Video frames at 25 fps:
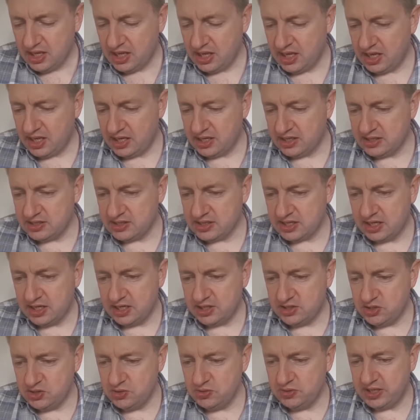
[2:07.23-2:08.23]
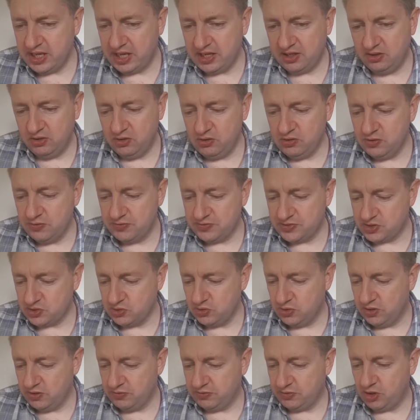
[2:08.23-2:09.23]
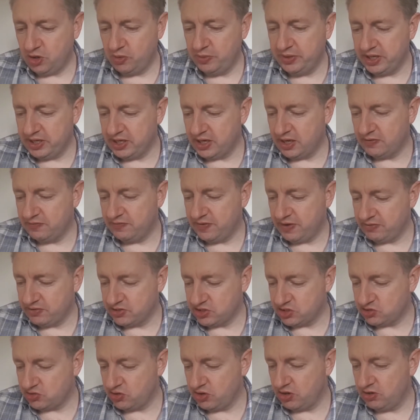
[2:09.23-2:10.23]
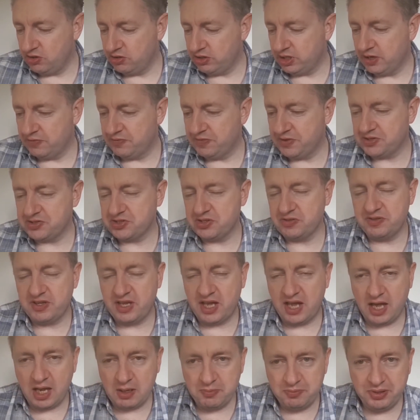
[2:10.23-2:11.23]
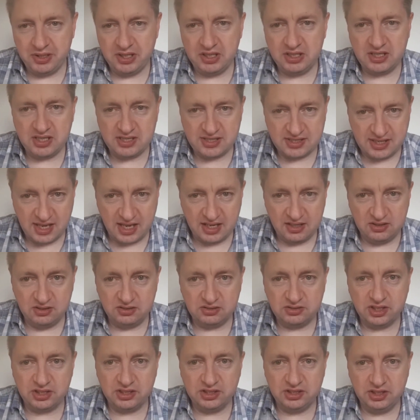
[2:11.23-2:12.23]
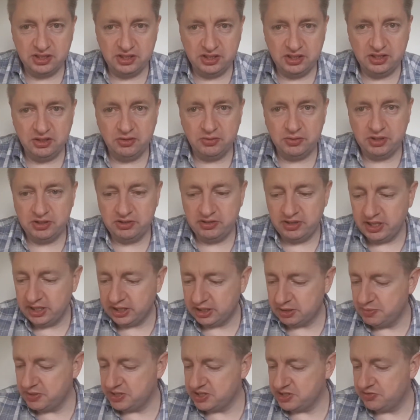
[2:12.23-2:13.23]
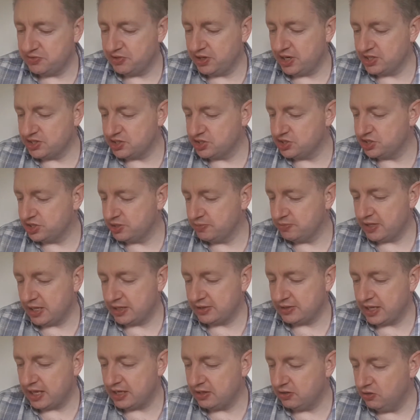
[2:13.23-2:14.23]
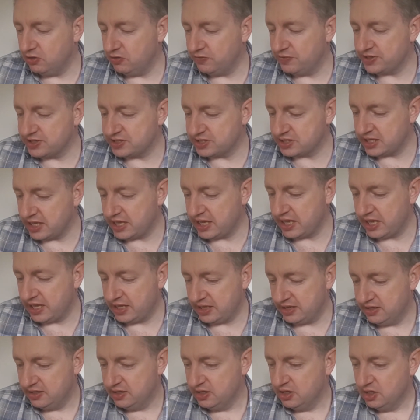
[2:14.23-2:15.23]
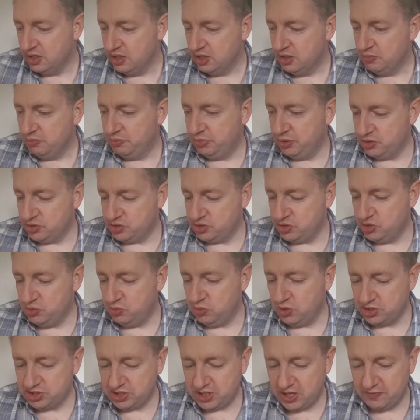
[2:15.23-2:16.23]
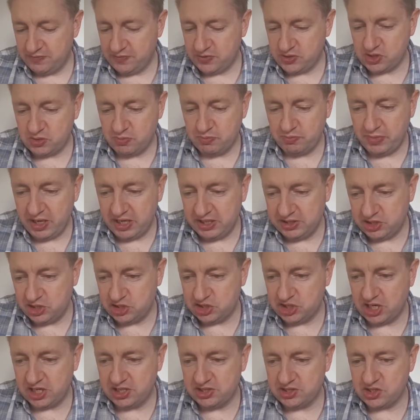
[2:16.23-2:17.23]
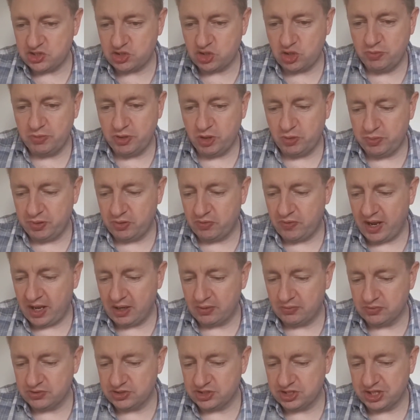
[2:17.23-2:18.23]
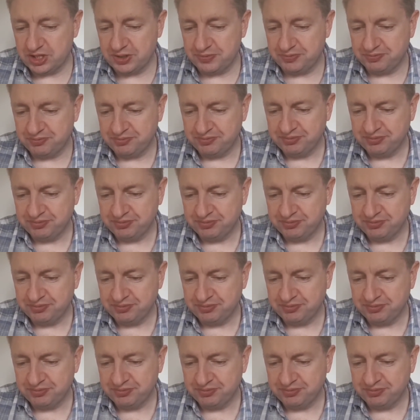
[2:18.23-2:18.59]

And I do get love sort of coming in now very strong, and I feel as if you're happy and you're settled and you're in a committed relationship, that love is there. But do watch out for some major changes coming up around you.